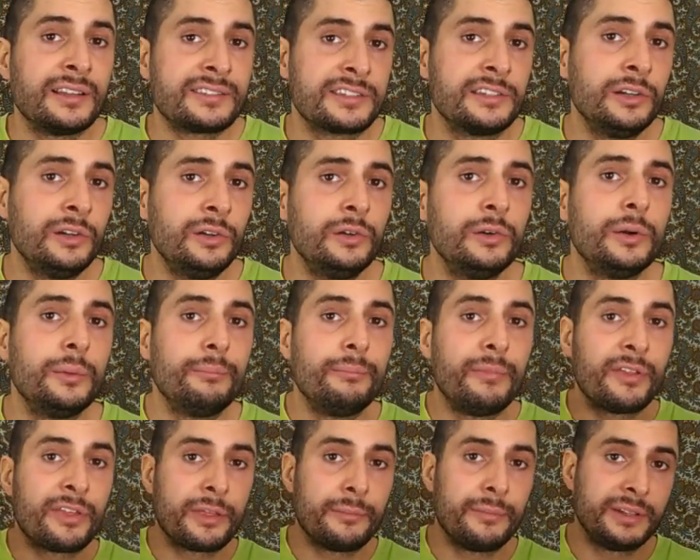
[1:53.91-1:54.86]
Let's go
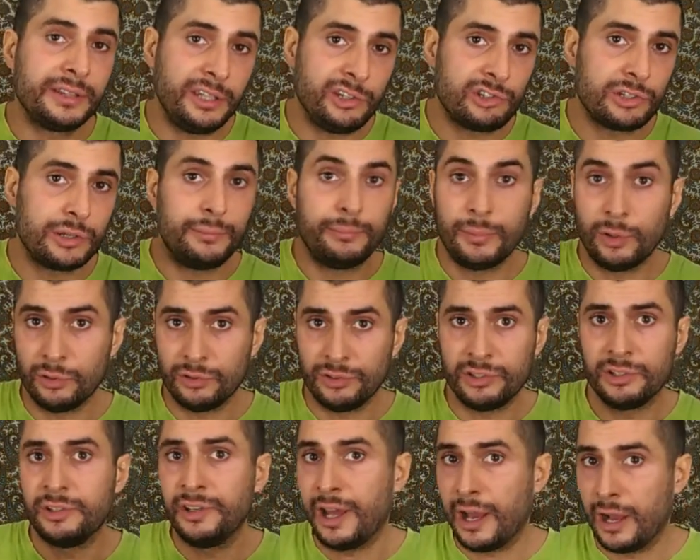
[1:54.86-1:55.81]
mathematician
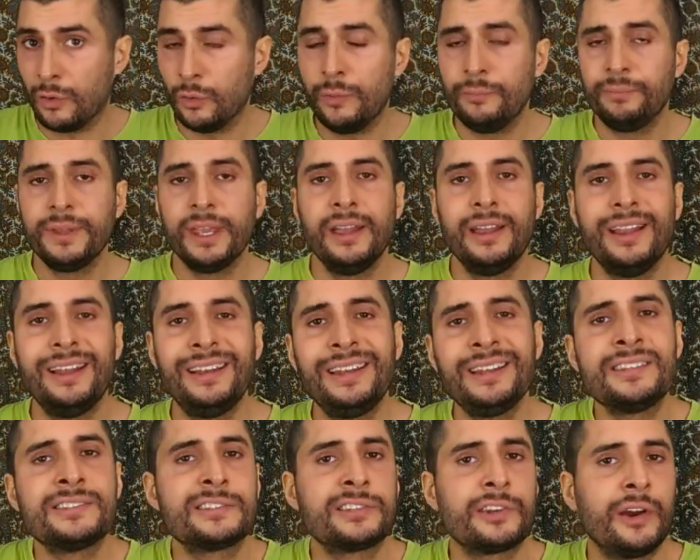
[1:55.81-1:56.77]
mode now and
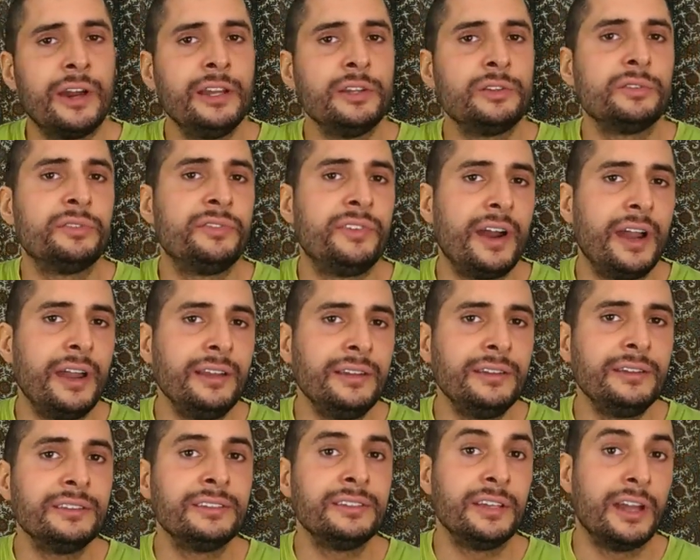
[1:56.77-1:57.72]
let's try to
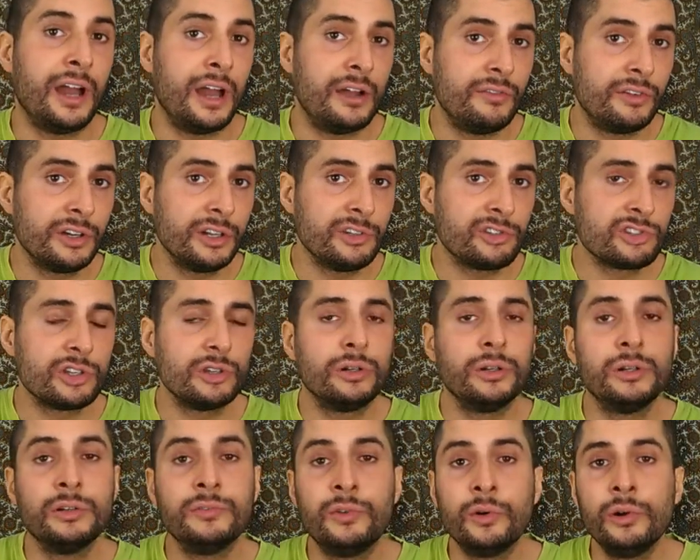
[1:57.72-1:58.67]
find the average
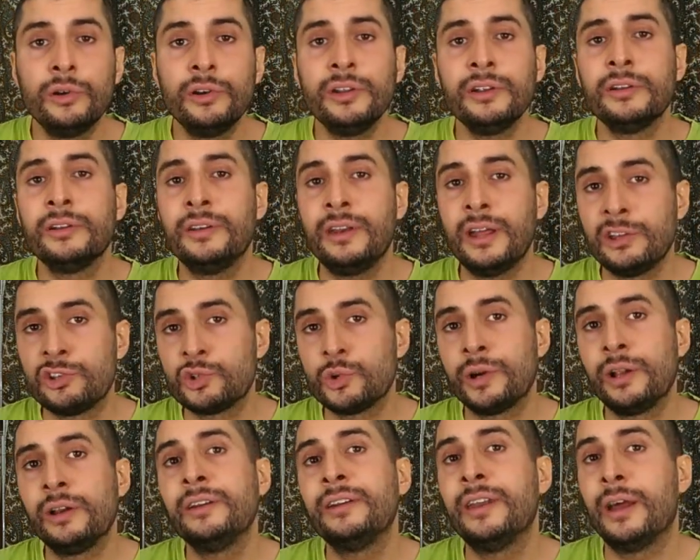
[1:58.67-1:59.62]
of all
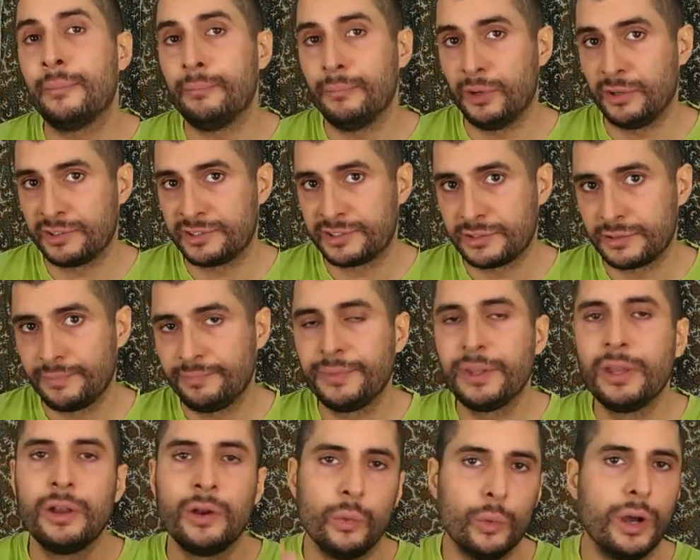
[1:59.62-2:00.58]
natural numbers.
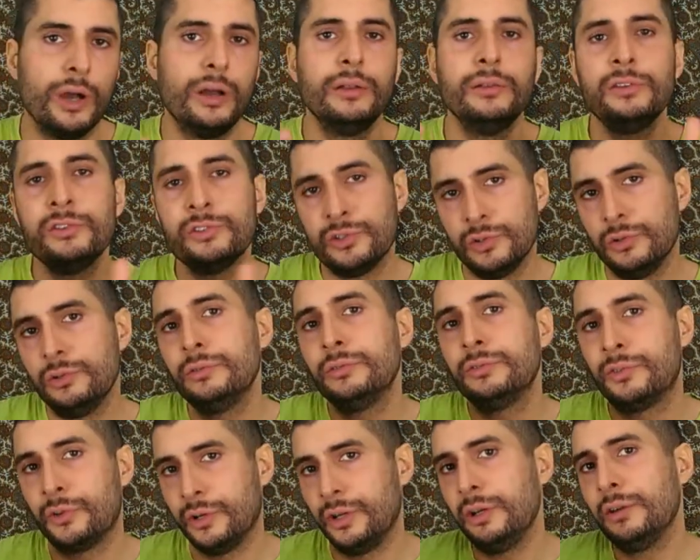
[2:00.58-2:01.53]
1, 2,
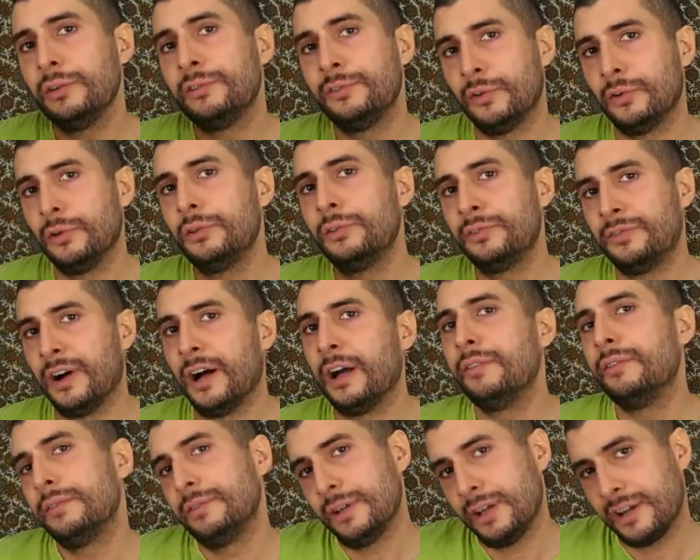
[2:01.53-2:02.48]
3, 4,
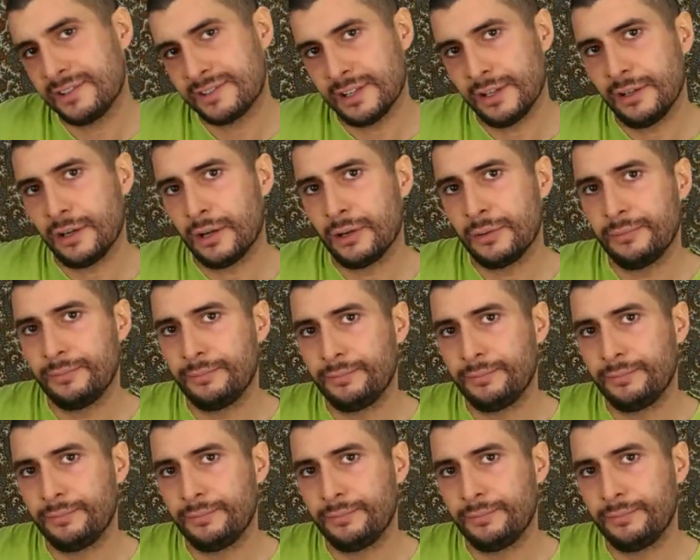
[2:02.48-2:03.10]
5, etc.